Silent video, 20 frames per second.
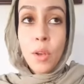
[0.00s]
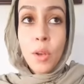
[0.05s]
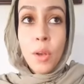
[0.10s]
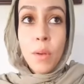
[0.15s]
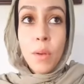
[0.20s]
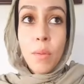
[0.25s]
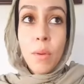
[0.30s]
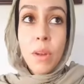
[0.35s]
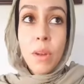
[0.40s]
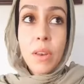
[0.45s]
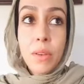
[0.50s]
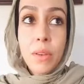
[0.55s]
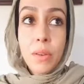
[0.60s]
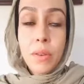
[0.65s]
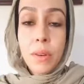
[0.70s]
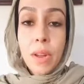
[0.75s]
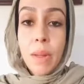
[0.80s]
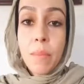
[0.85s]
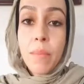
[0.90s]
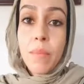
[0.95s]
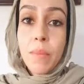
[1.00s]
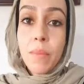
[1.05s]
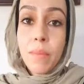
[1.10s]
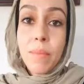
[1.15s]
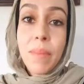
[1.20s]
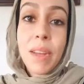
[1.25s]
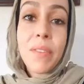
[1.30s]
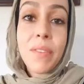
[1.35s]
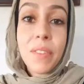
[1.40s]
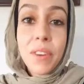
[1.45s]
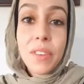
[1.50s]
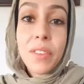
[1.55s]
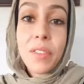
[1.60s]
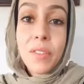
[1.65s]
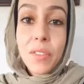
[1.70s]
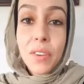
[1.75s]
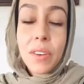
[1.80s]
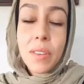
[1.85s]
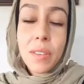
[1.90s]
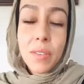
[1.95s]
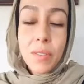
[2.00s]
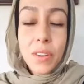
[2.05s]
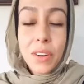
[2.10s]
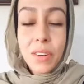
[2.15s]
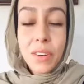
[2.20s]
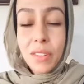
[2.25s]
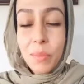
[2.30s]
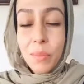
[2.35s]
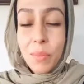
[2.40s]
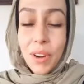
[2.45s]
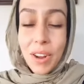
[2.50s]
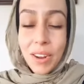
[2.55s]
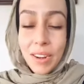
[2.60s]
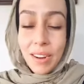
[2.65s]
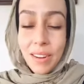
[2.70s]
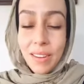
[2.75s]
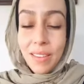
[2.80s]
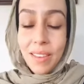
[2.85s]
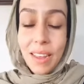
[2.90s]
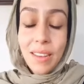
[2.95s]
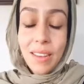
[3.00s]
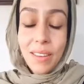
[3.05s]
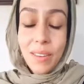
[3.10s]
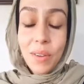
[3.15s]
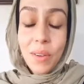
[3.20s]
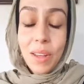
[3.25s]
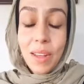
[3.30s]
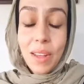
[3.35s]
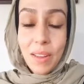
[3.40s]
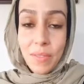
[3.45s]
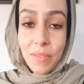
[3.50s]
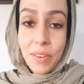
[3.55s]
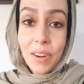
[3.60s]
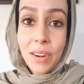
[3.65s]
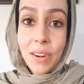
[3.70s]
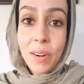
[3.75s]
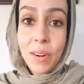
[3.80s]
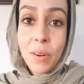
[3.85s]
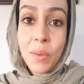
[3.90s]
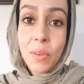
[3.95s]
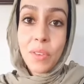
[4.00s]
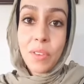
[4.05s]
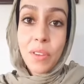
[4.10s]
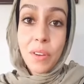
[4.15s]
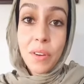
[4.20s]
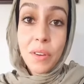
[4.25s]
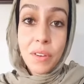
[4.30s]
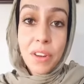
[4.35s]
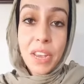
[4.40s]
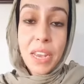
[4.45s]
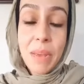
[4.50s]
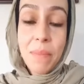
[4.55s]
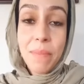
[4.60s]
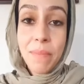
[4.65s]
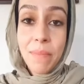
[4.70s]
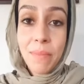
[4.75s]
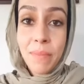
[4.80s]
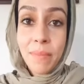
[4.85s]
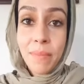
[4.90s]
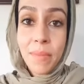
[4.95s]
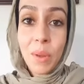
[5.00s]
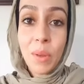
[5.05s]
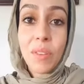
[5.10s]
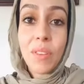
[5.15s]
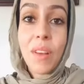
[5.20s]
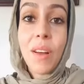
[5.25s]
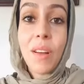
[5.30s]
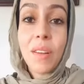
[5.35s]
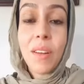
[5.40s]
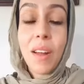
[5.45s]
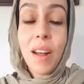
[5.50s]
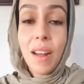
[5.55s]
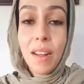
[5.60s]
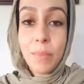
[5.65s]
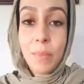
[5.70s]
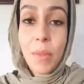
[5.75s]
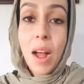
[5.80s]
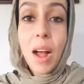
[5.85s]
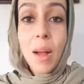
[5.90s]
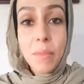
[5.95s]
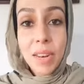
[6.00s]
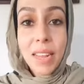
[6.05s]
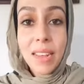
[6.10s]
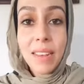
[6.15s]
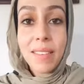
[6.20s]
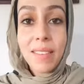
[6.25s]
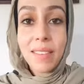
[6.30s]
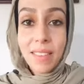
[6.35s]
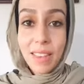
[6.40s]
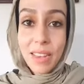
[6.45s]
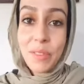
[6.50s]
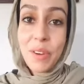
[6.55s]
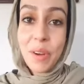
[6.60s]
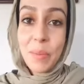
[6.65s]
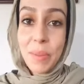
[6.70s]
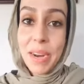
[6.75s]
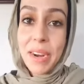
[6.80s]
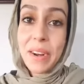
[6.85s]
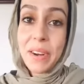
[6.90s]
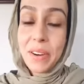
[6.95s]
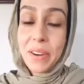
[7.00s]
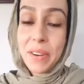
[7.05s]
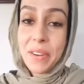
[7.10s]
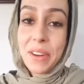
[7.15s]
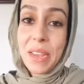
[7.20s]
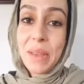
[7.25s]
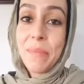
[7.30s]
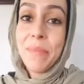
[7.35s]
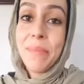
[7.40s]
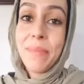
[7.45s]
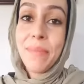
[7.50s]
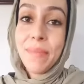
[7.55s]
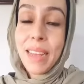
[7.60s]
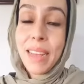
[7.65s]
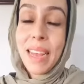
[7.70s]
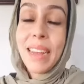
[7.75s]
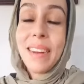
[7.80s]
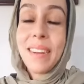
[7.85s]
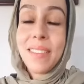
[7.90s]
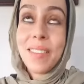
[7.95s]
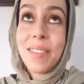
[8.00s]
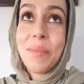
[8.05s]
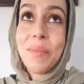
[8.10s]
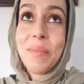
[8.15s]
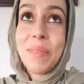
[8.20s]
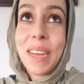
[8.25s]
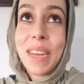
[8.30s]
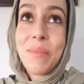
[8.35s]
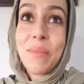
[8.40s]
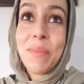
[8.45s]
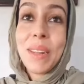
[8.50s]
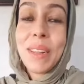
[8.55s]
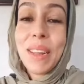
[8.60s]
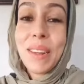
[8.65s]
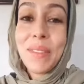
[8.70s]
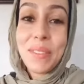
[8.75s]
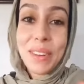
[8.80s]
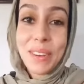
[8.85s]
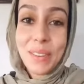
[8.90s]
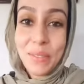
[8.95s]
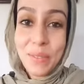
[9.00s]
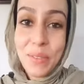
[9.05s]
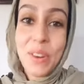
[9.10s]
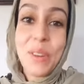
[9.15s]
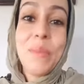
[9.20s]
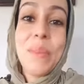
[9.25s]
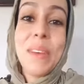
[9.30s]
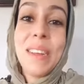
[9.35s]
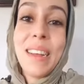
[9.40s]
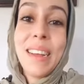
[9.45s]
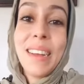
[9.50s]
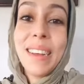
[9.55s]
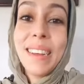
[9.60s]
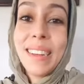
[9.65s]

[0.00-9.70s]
when my first product, ever was a cream. It was called Omni Skin Repair Cream, and it's my beloved formula